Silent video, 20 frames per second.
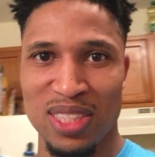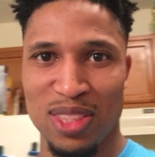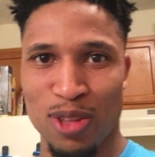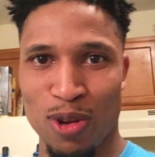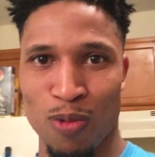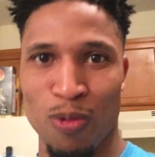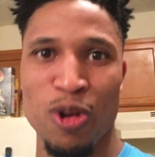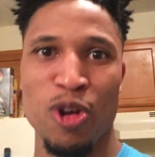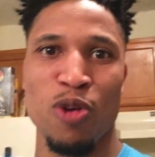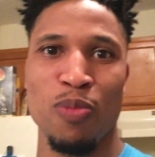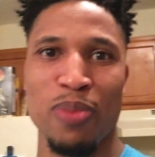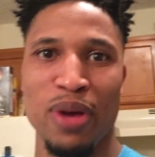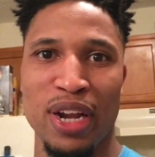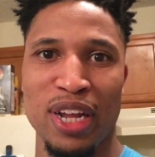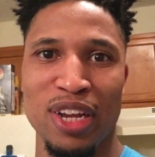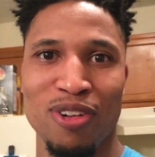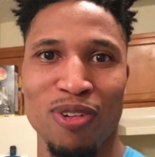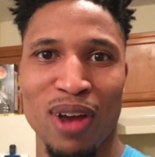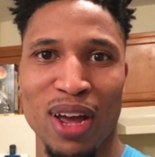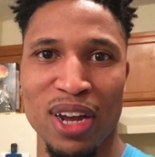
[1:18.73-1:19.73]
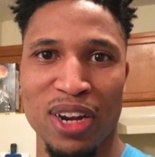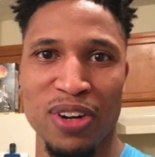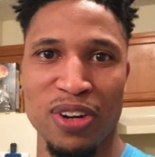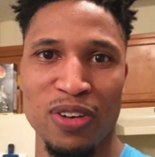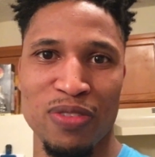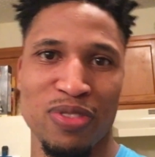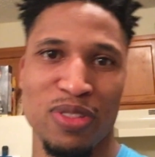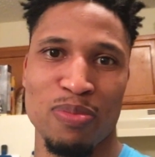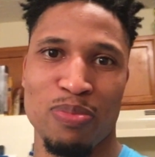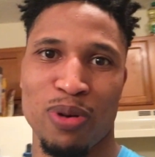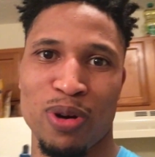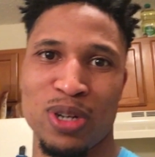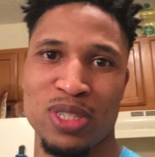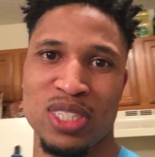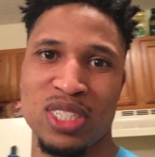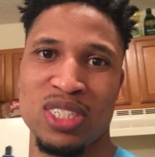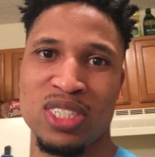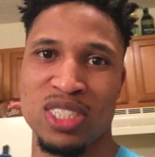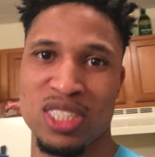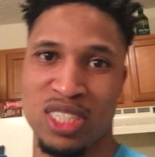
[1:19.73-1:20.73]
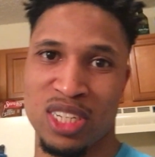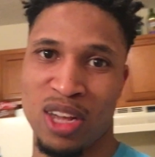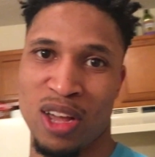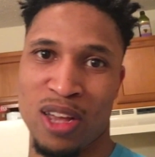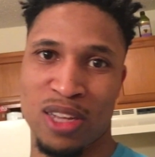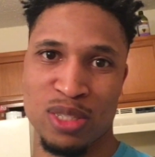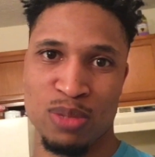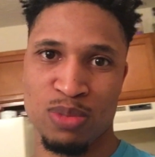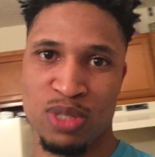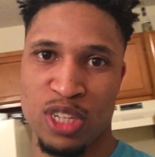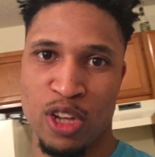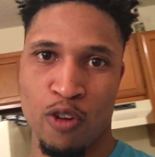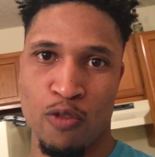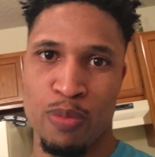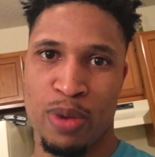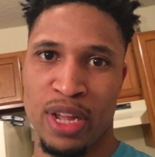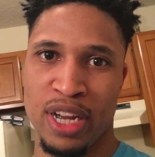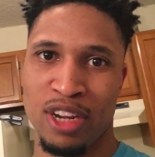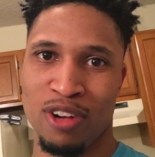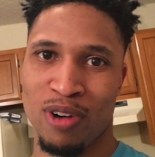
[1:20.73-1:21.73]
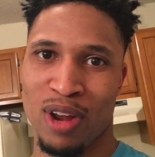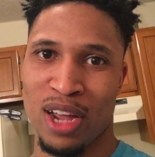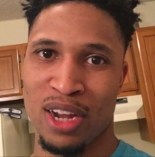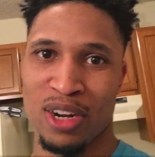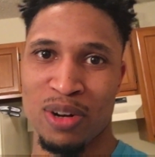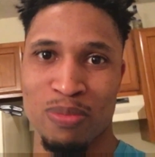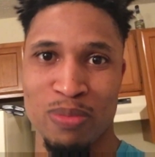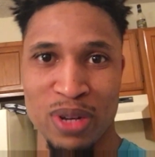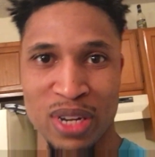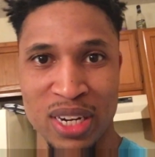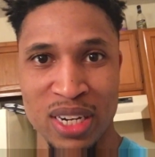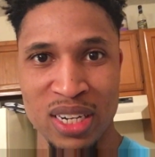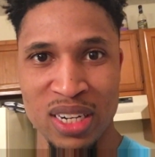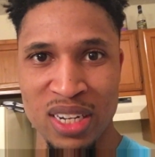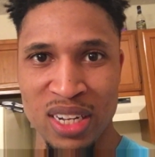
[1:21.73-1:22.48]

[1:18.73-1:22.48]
the real Betty Crocker, if the person just calls himself Betty Crocker, but